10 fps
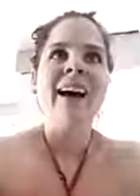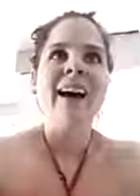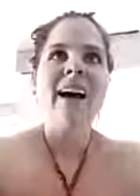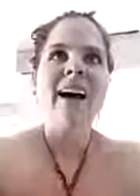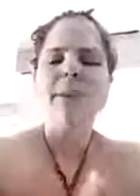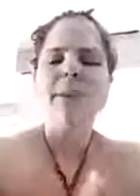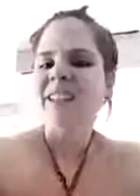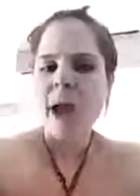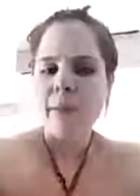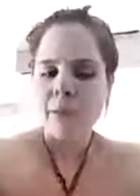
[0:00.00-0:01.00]
a
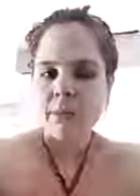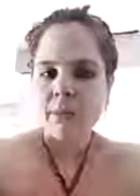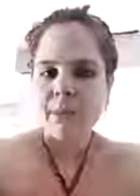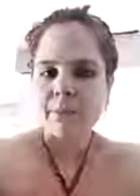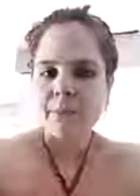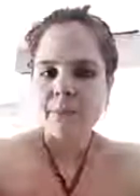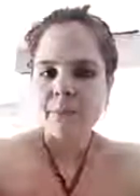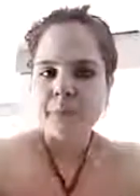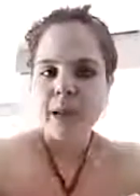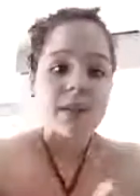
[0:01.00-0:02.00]
big time commitment,
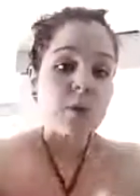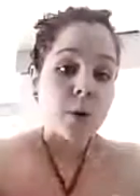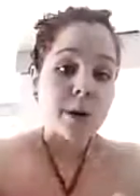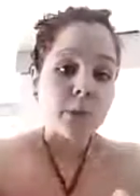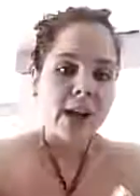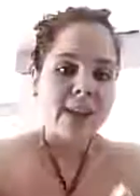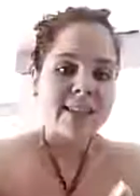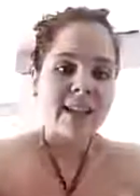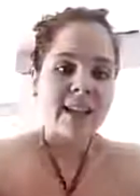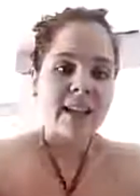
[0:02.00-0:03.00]
I guess is what I'm trying
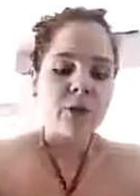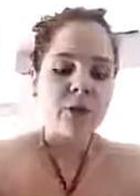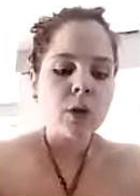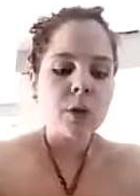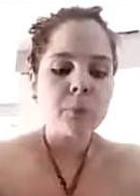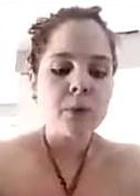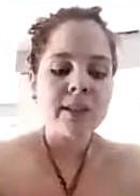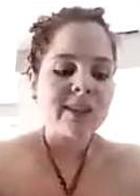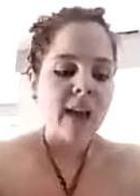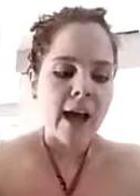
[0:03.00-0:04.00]
to say. If you can
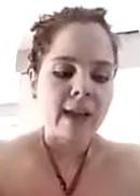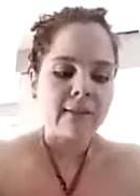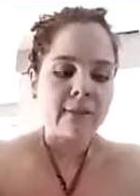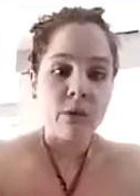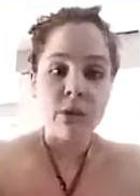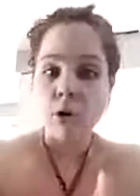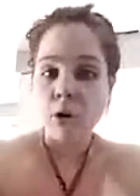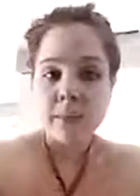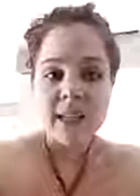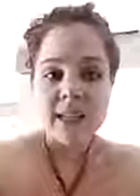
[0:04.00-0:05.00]
put aside
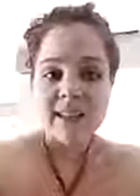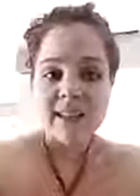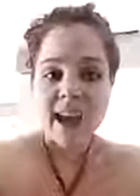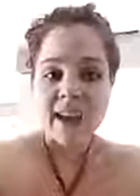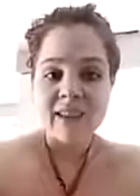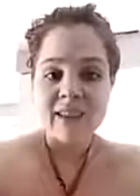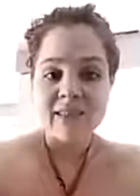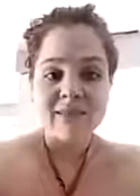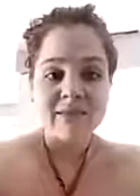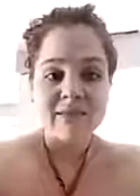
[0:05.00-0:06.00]
30 minutes a day,
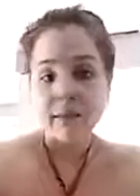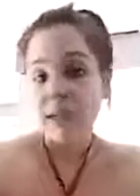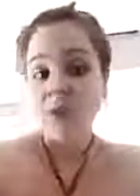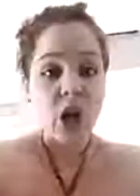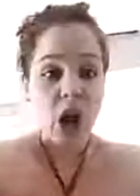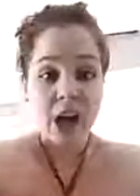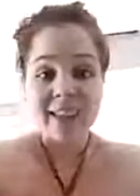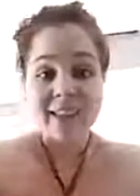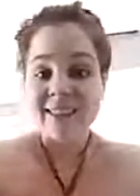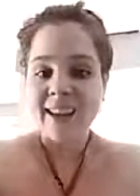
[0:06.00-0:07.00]
even
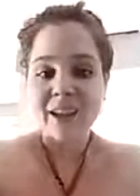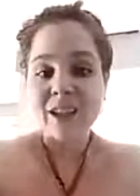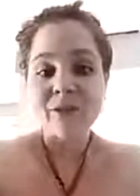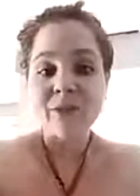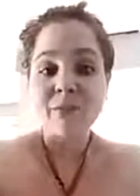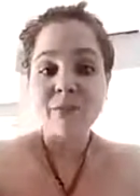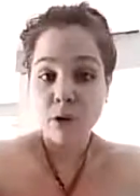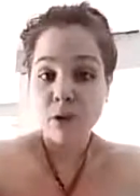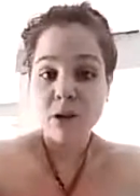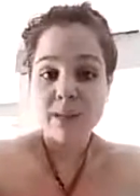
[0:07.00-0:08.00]
non-consecutive
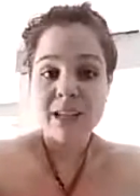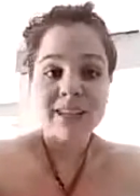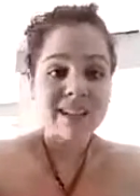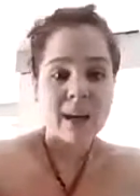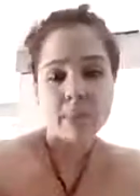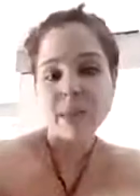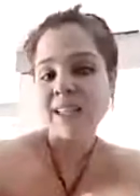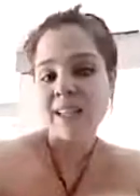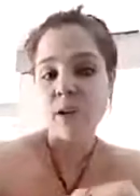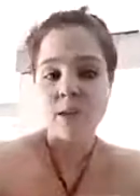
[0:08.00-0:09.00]
30 minutes, like 10
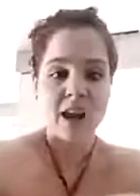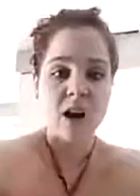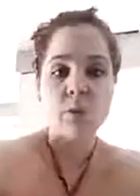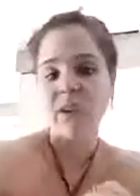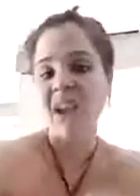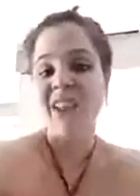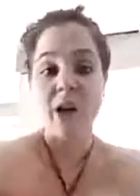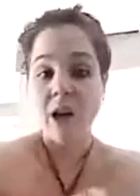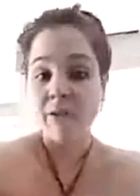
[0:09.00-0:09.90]
minutes here and there when you've got like